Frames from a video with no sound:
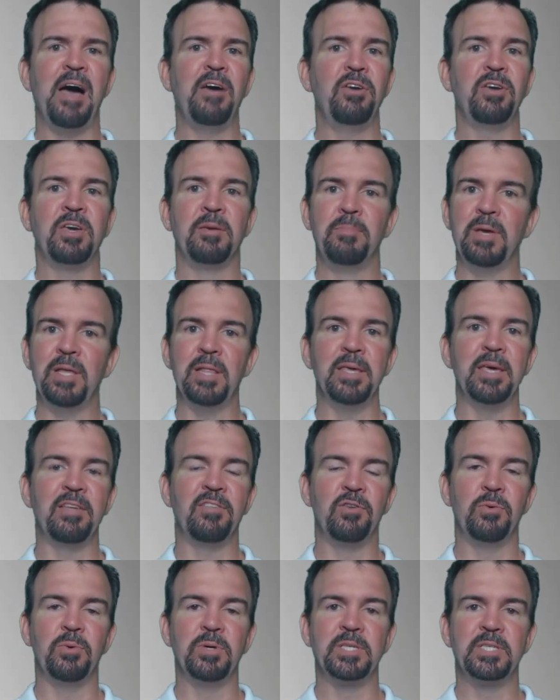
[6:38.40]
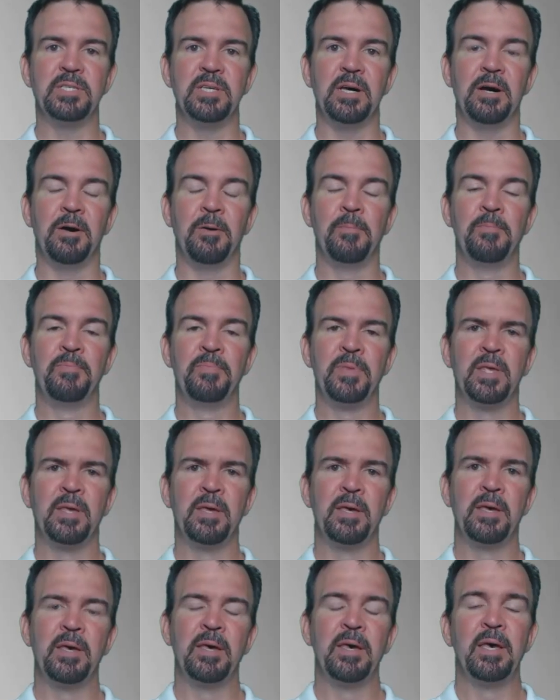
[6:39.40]
And that value can be linked to a
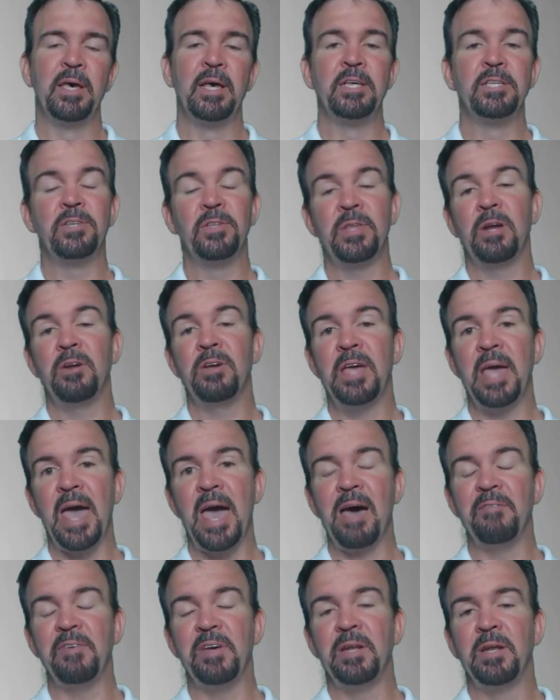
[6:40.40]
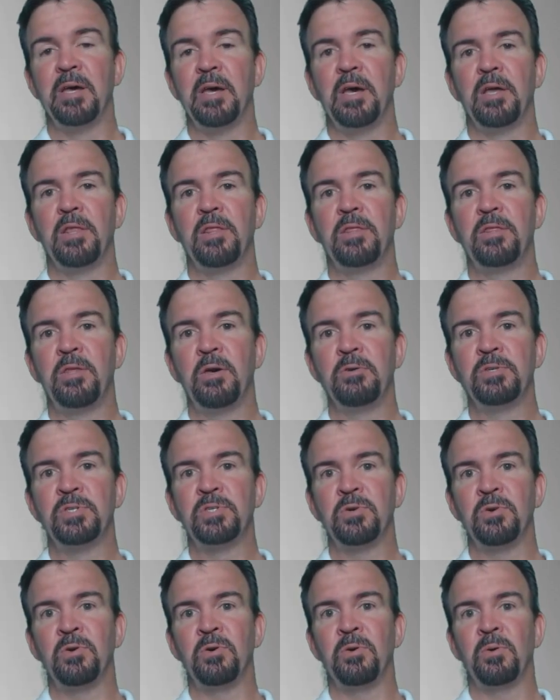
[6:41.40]
cell. So there you have it.
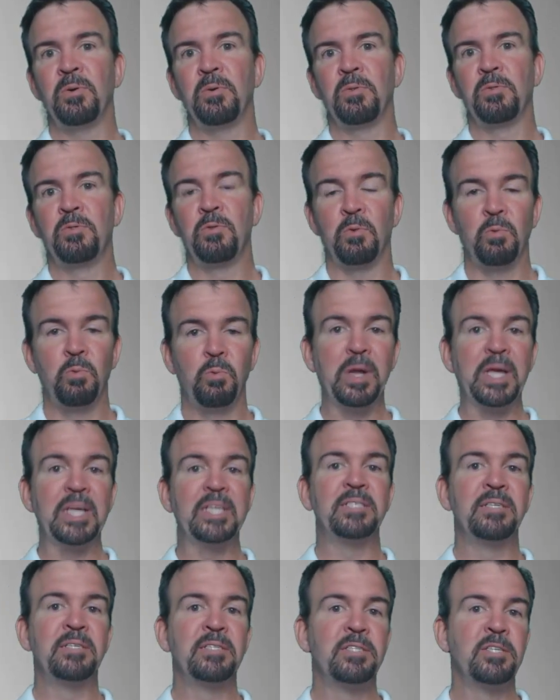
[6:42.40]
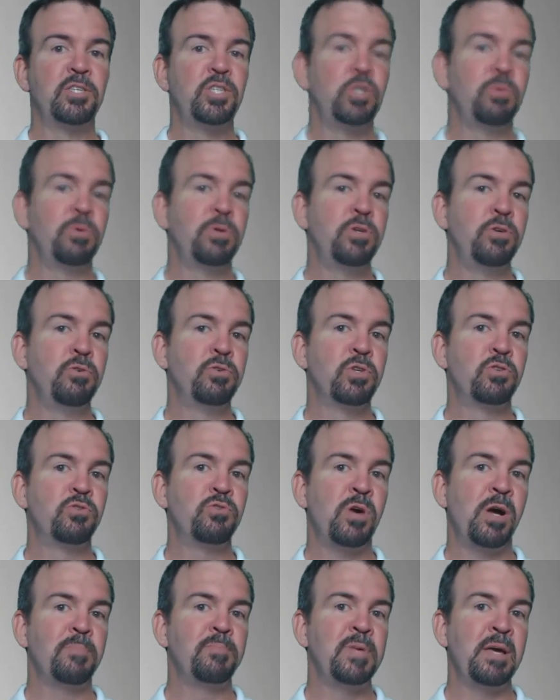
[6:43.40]
Those are the reasons that you
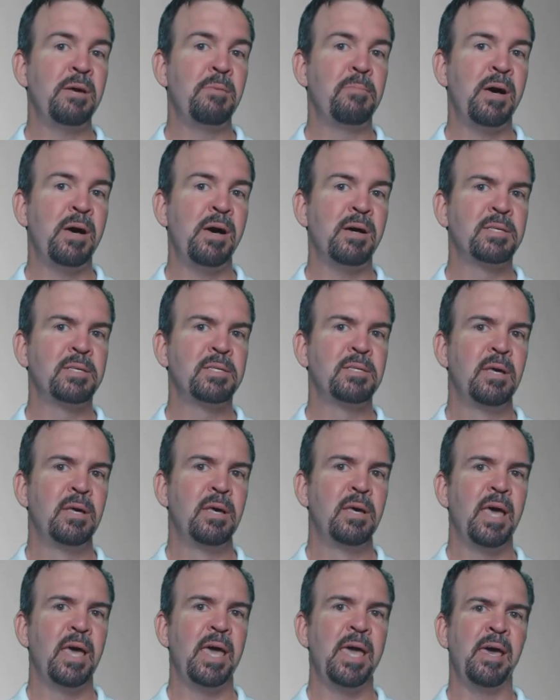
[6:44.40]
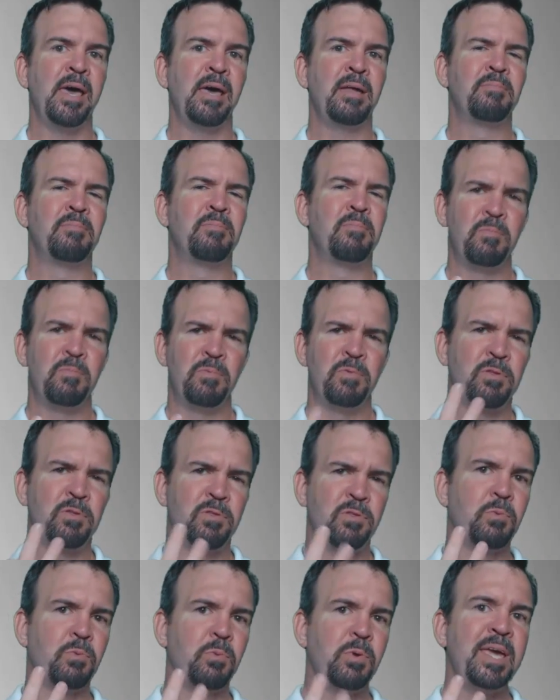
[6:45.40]
would use a drop-down box and
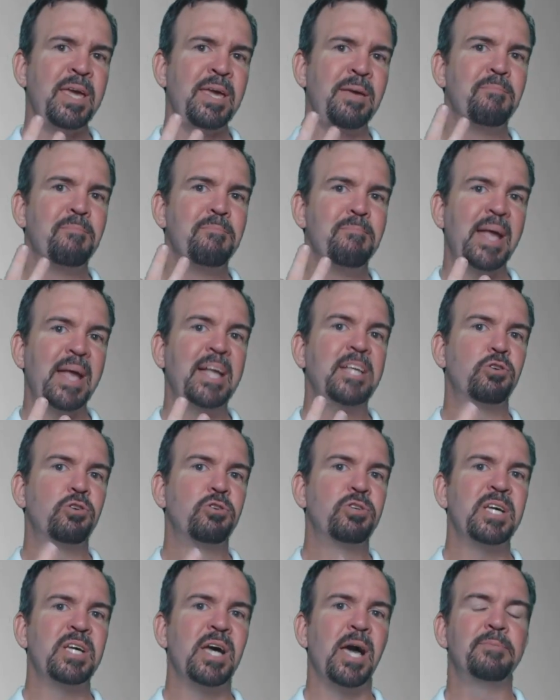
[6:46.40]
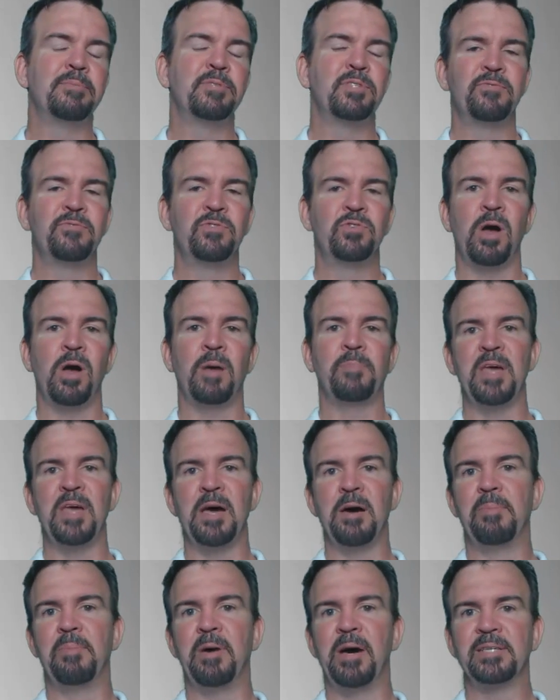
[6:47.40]
the 3 major types
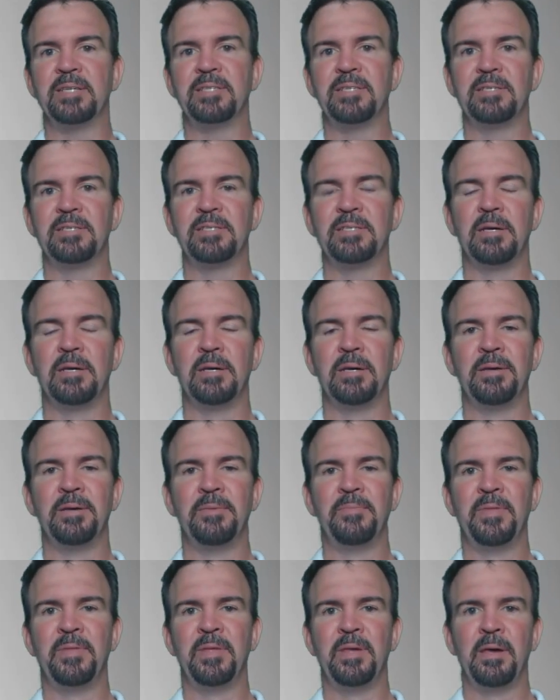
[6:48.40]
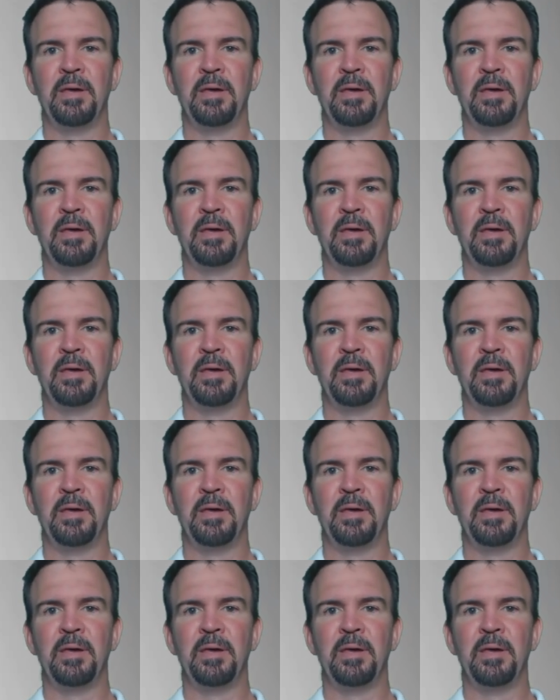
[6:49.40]
of drop-down boxes.